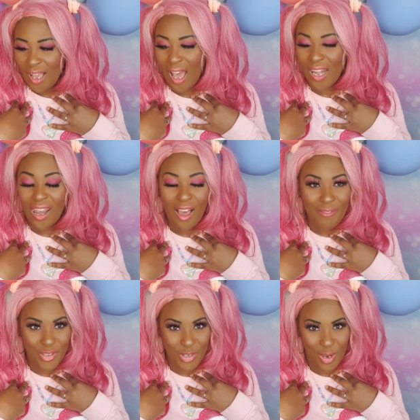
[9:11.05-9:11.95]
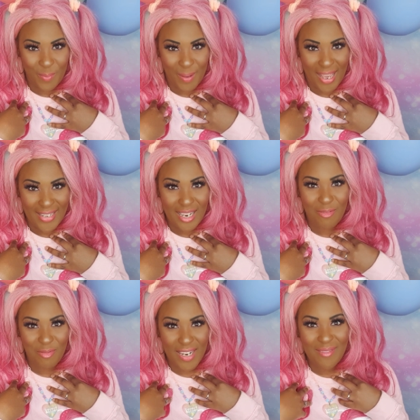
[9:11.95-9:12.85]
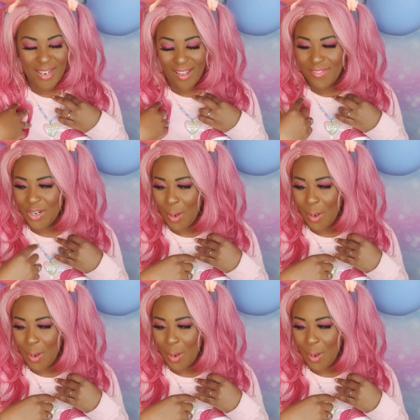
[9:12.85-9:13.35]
I love the notepad. I really love the